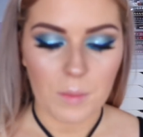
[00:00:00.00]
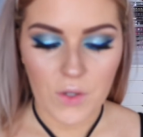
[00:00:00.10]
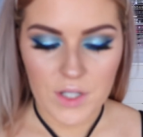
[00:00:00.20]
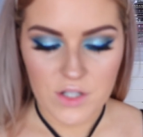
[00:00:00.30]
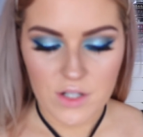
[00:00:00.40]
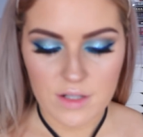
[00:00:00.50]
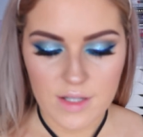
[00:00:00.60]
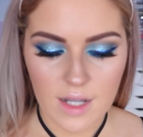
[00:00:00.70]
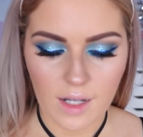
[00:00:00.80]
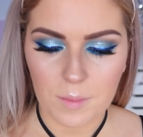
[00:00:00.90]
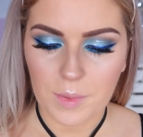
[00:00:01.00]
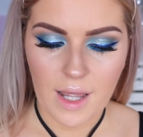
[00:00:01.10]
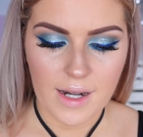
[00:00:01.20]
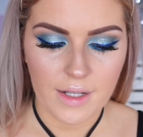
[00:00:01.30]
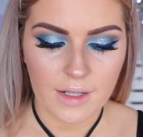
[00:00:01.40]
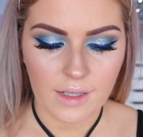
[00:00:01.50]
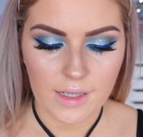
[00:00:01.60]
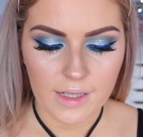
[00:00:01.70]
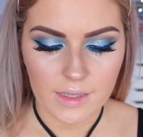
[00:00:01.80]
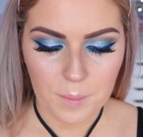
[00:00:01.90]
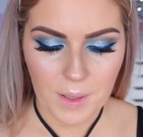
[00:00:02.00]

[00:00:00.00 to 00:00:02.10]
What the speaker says: I'm going to use the lip liner in Legally